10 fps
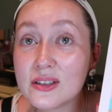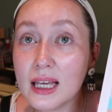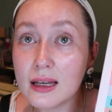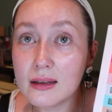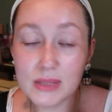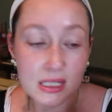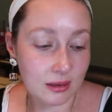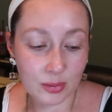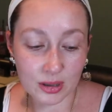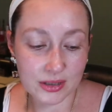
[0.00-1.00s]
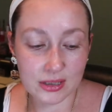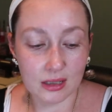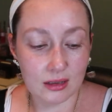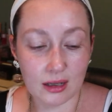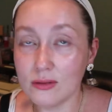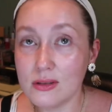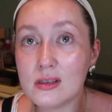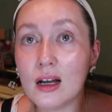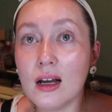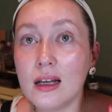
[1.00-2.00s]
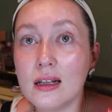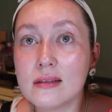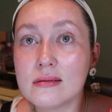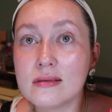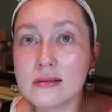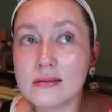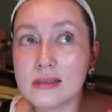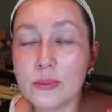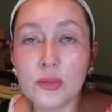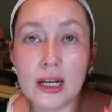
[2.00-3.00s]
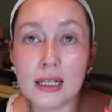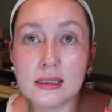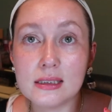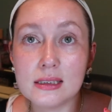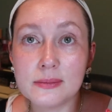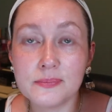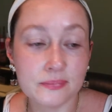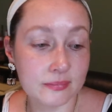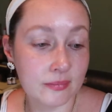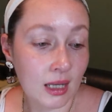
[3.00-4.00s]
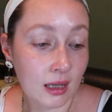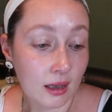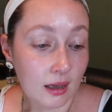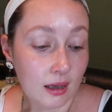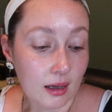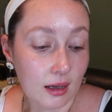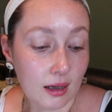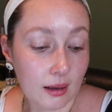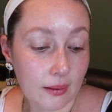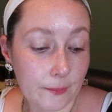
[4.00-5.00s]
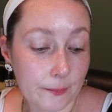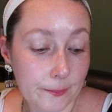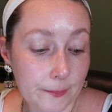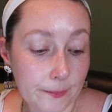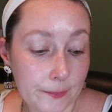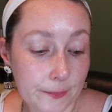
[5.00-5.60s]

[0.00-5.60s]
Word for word: so yeah, missing person. I was not impressed. Um,